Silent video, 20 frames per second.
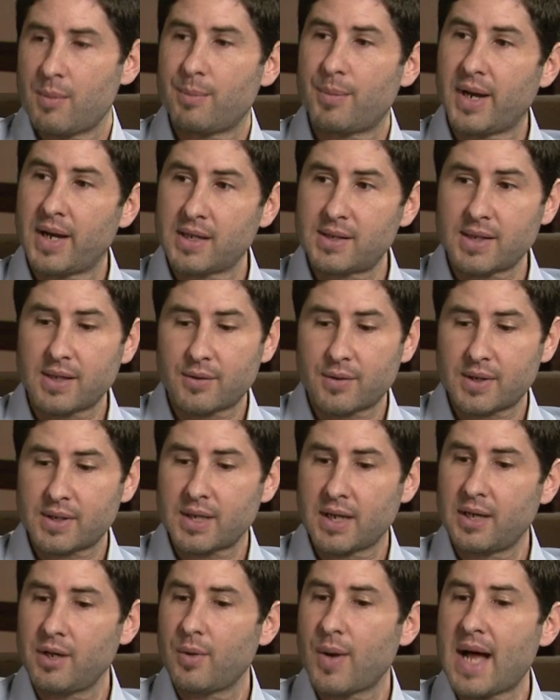But it's
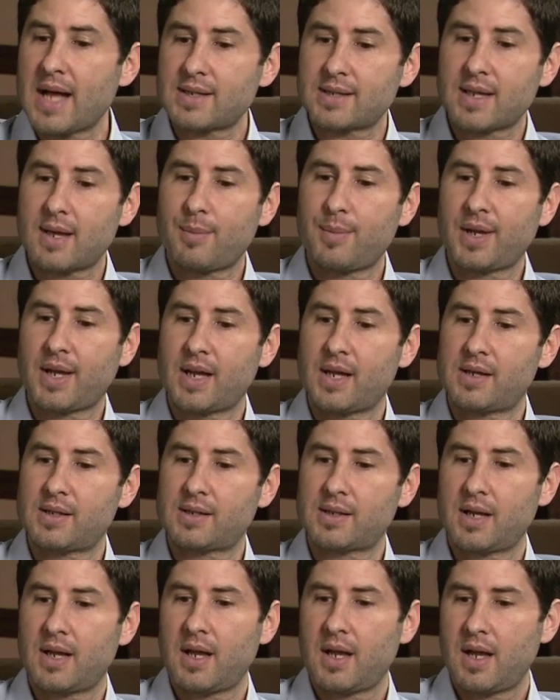interesting you asked that
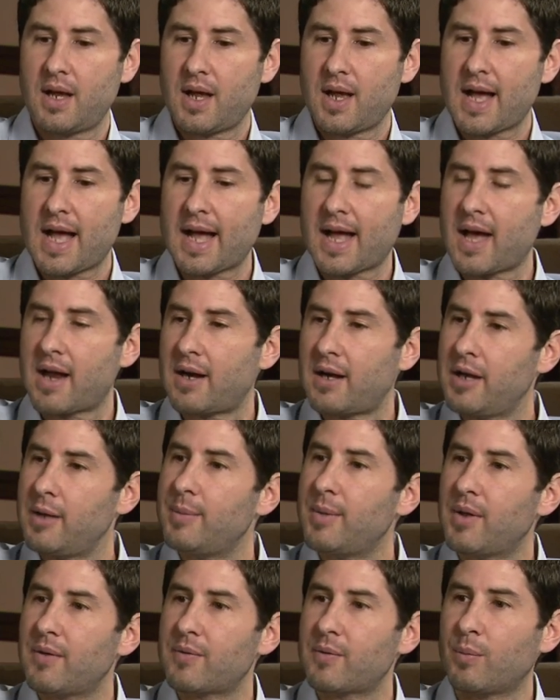because I got an
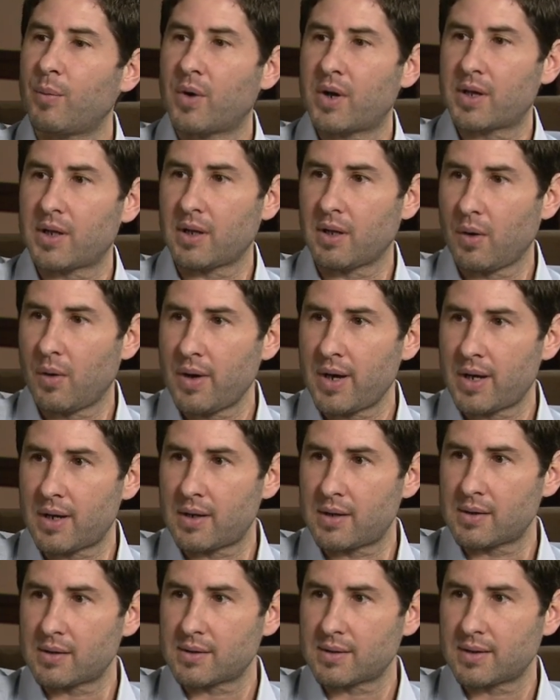email from one of the
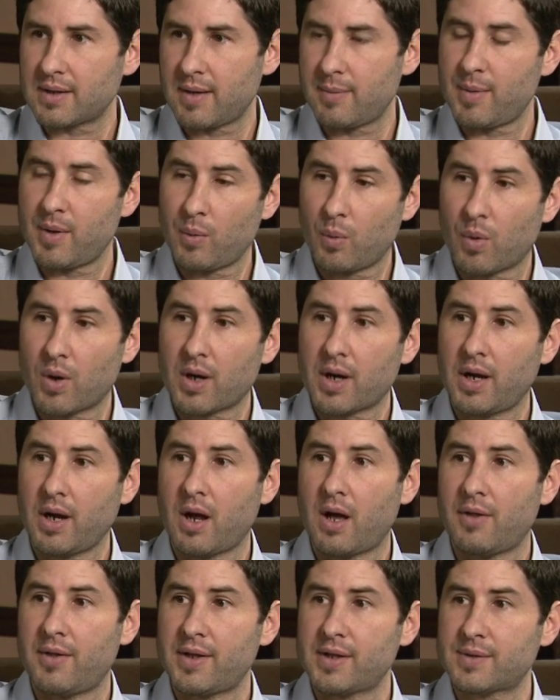lawyers. They've been working
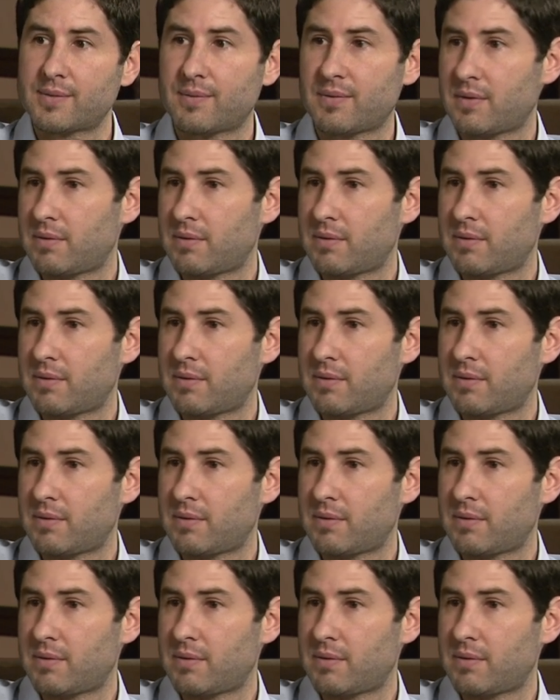mm -hmm. on this mm-hmm.